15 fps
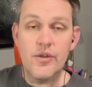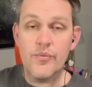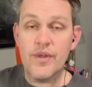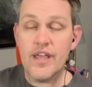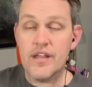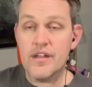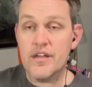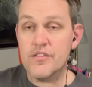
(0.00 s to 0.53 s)

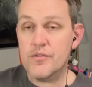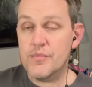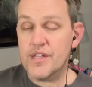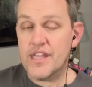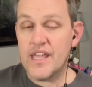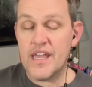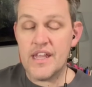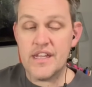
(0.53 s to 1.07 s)
We had other
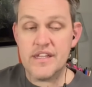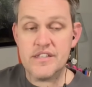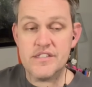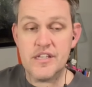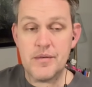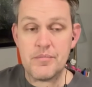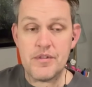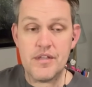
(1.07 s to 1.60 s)
mechanics
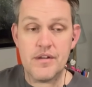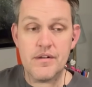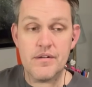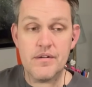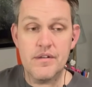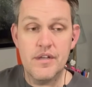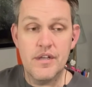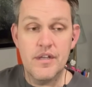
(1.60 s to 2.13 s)
up
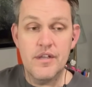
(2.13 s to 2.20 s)
there.